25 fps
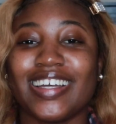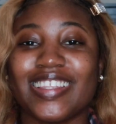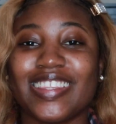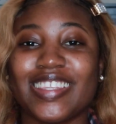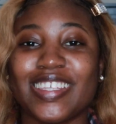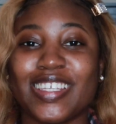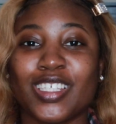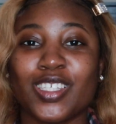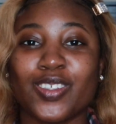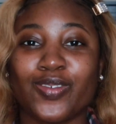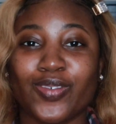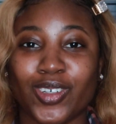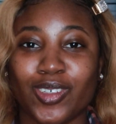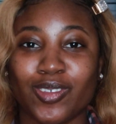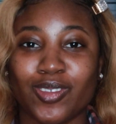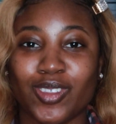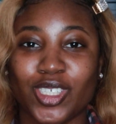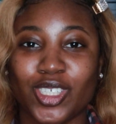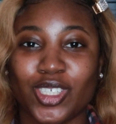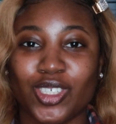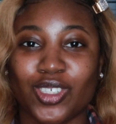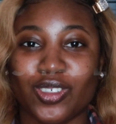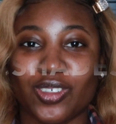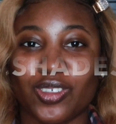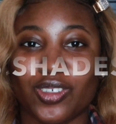This
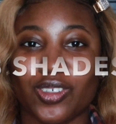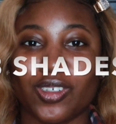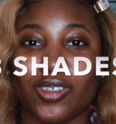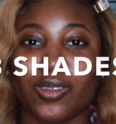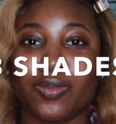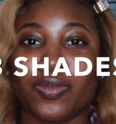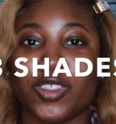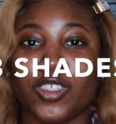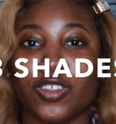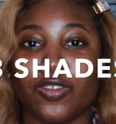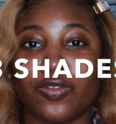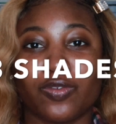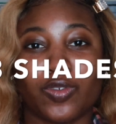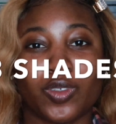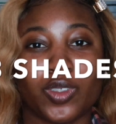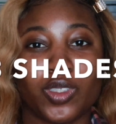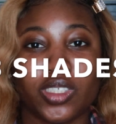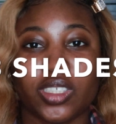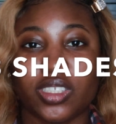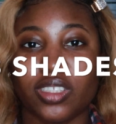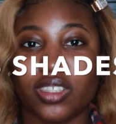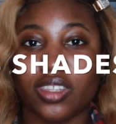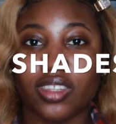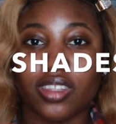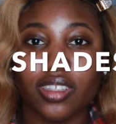foundation comes in
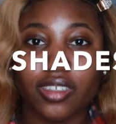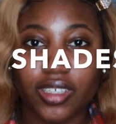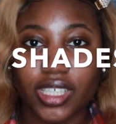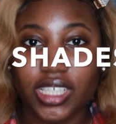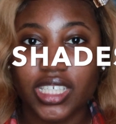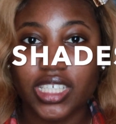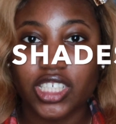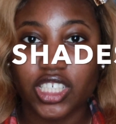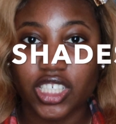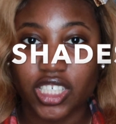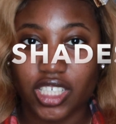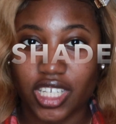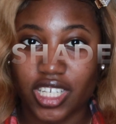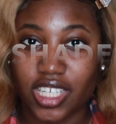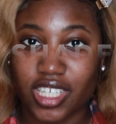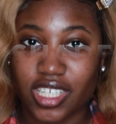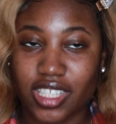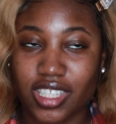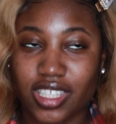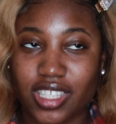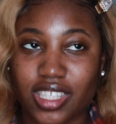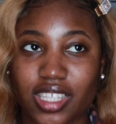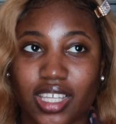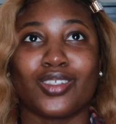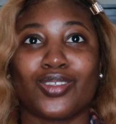43
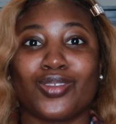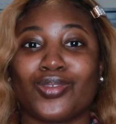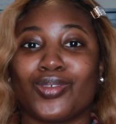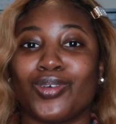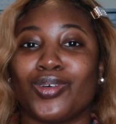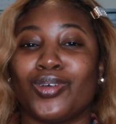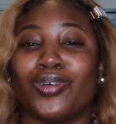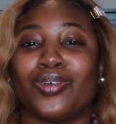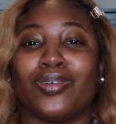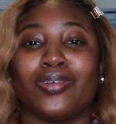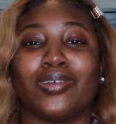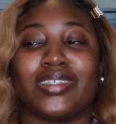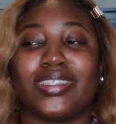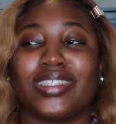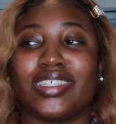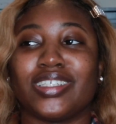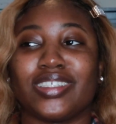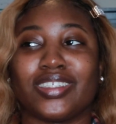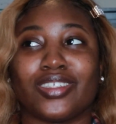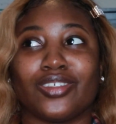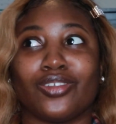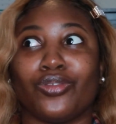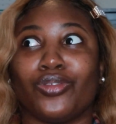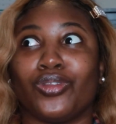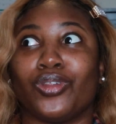shades, so
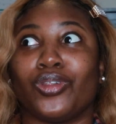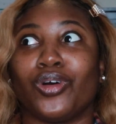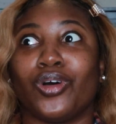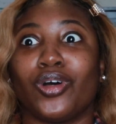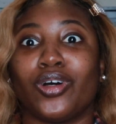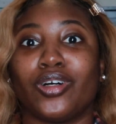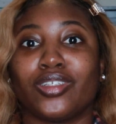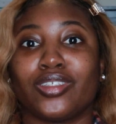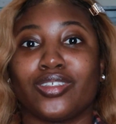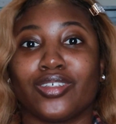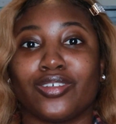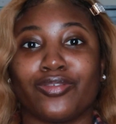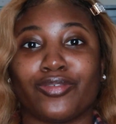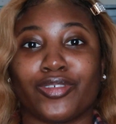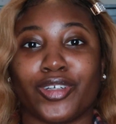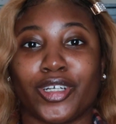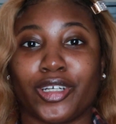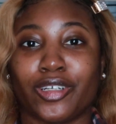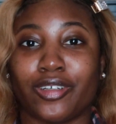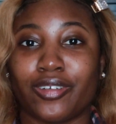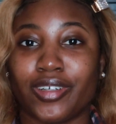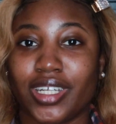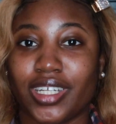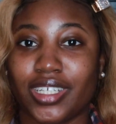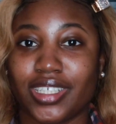there's a lot of
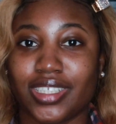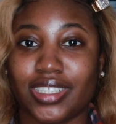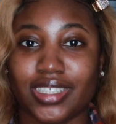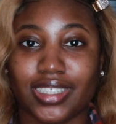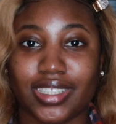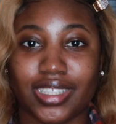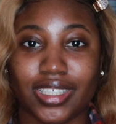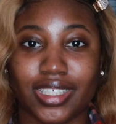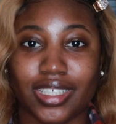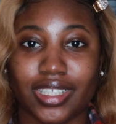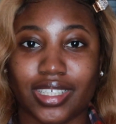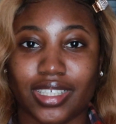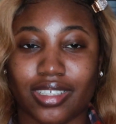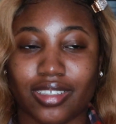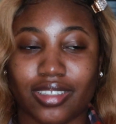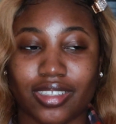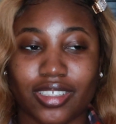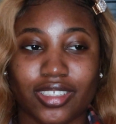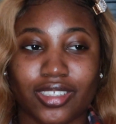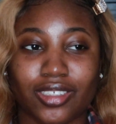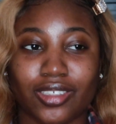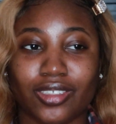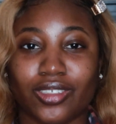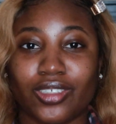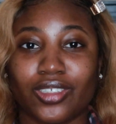variety,
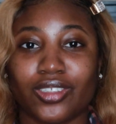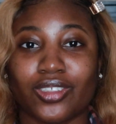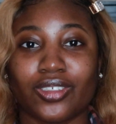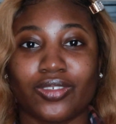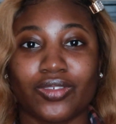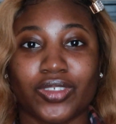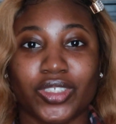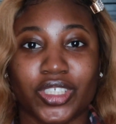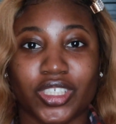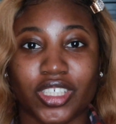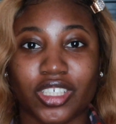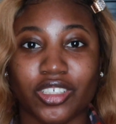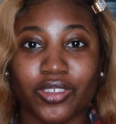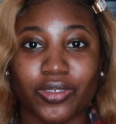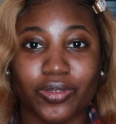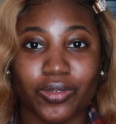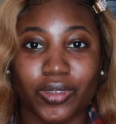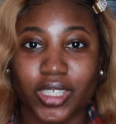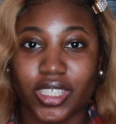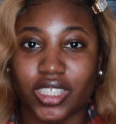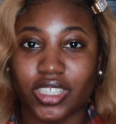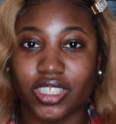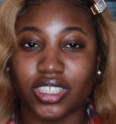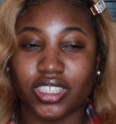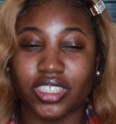there's a lot of shade
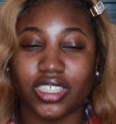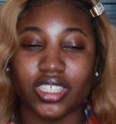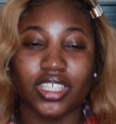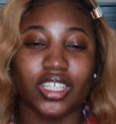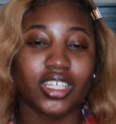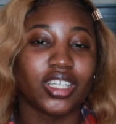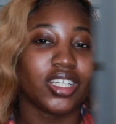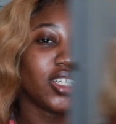range.